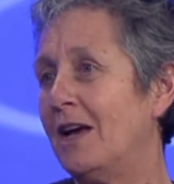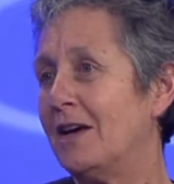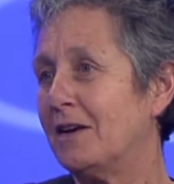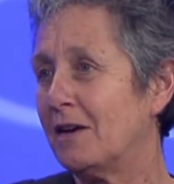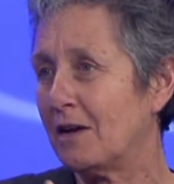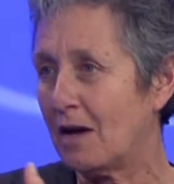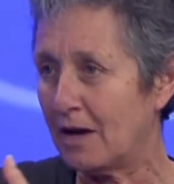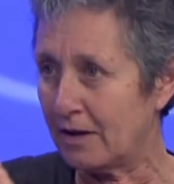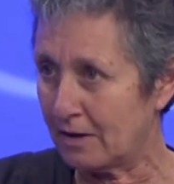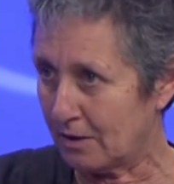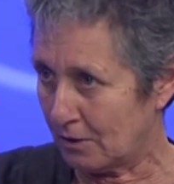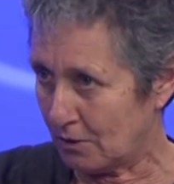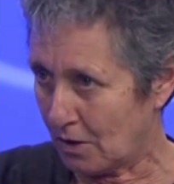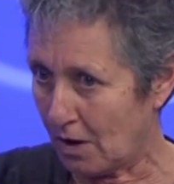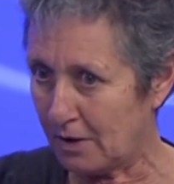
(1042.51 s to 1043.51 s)
and I
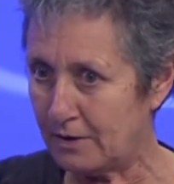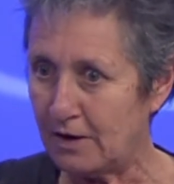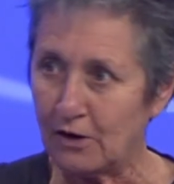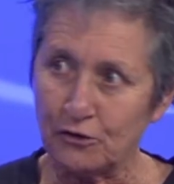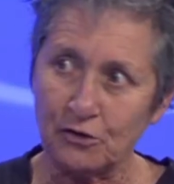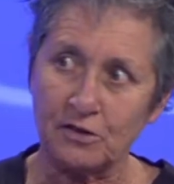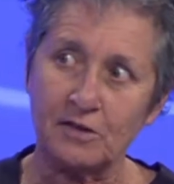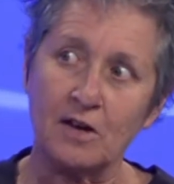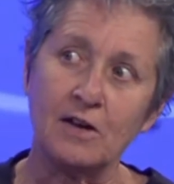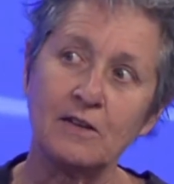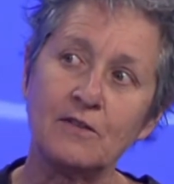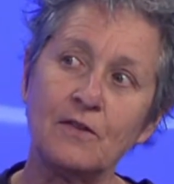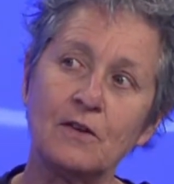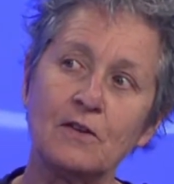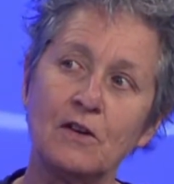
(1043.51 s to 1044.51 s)
got National
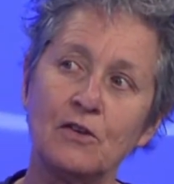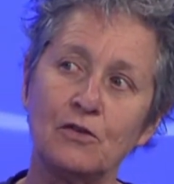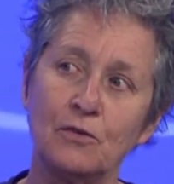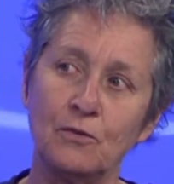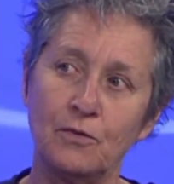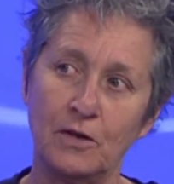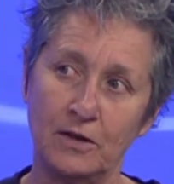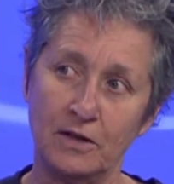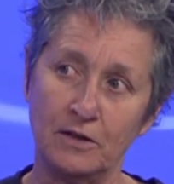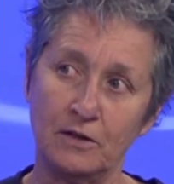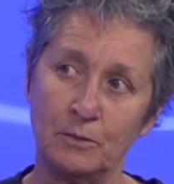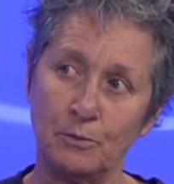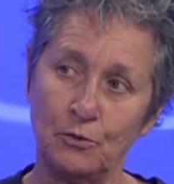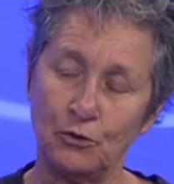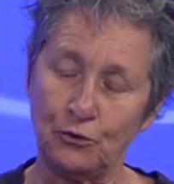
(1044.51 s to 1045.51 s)
Science Foundation funding
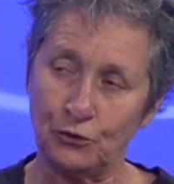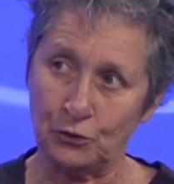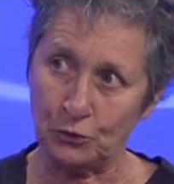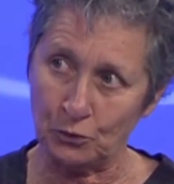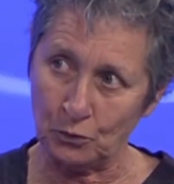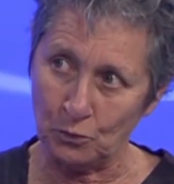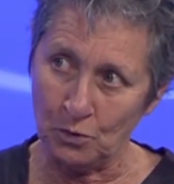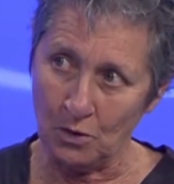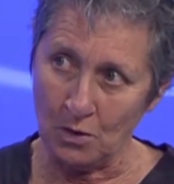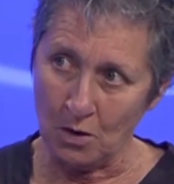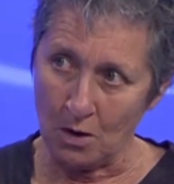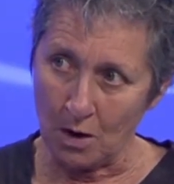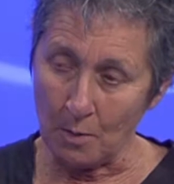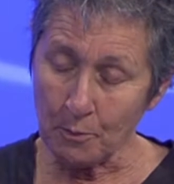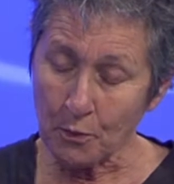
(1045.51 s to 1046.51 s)
to pursue
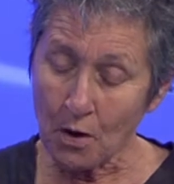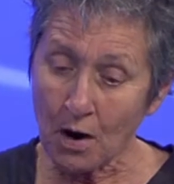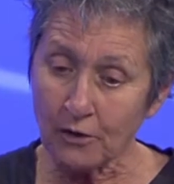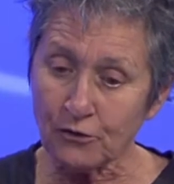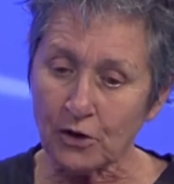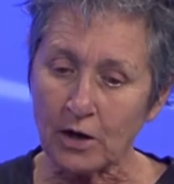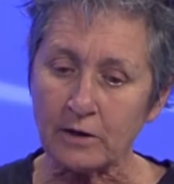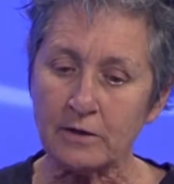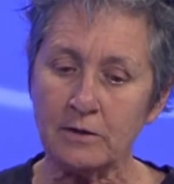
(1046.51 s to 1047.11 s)
a project.